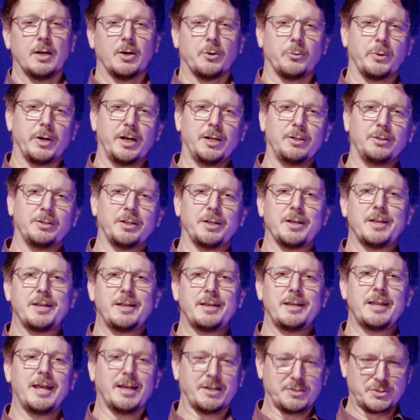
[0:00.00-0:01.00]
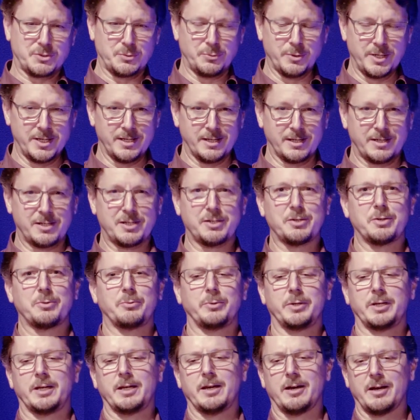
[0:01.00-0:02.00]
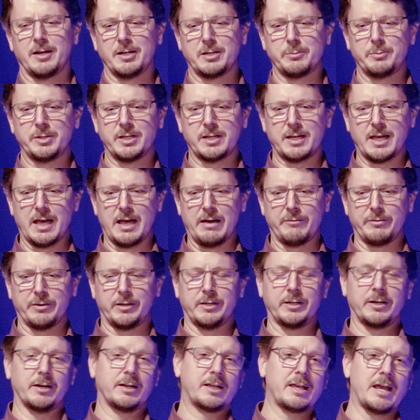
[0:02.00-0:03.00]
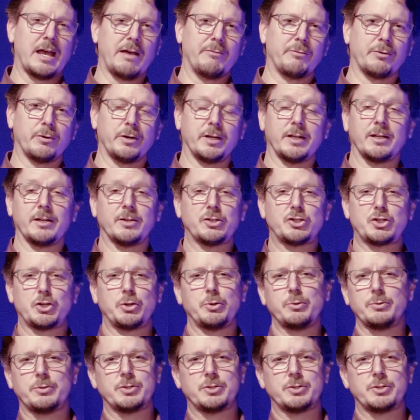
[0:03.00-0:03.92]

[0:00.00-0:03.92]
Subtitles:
Well, next week we're going to be covering two